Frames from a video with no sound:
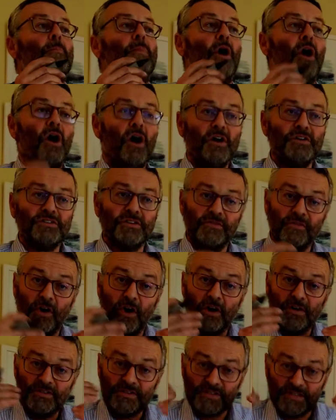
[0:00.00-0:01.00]
part of
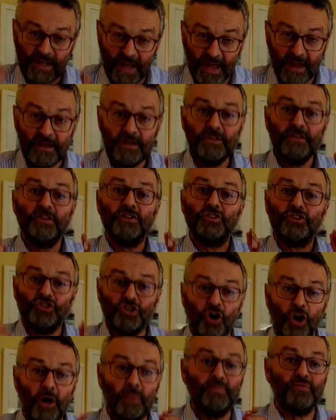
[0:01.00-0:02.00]
our standard
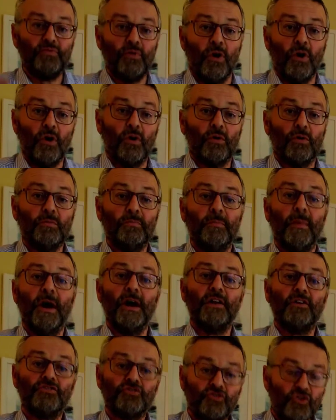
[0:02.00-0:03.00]
job role,
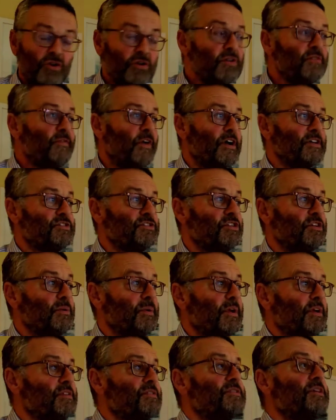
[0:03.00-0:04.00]
my strong advice to
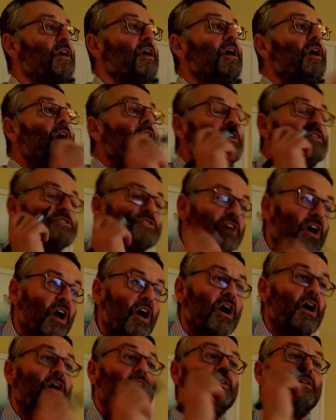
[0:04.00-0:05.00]
you is
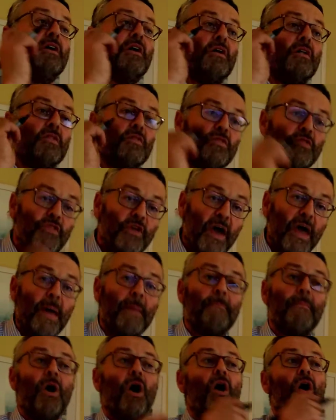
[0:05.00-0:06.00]
turn
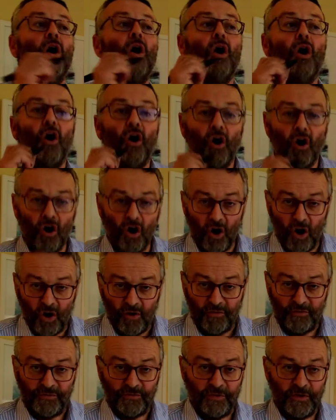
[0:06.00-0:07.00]
them
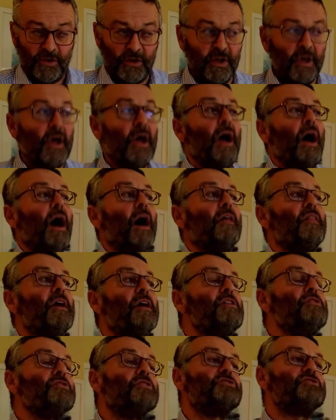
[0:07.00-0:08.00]
off. And
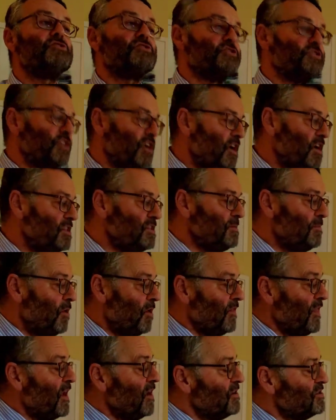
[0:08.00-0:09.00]
then you can just turn them
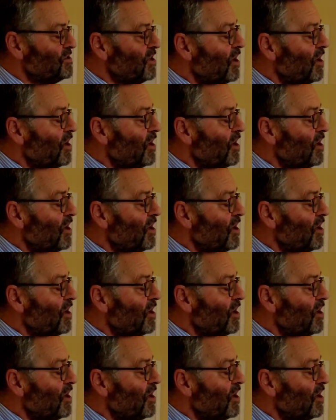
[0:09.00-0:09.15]
on. They're a